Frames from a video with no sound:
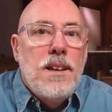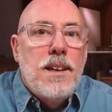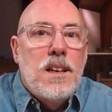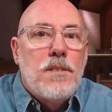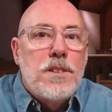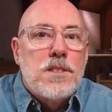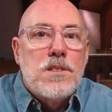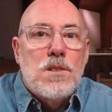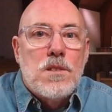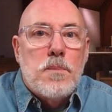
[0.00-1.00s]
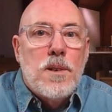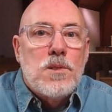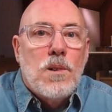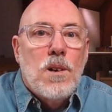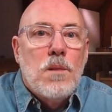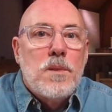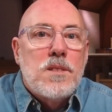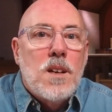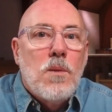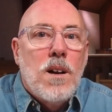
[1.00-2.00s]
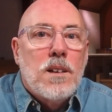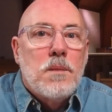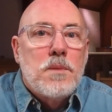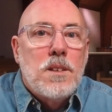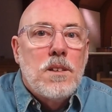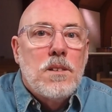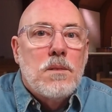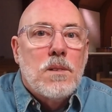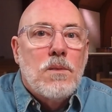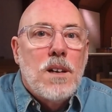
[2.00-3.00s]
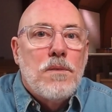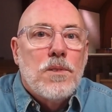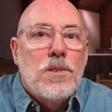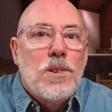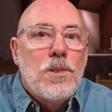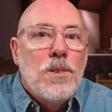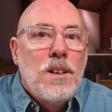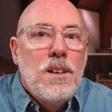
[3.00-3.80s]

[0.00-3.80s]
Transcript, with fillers: And if this is your spiritual home, we say welcome to you and we're grateful too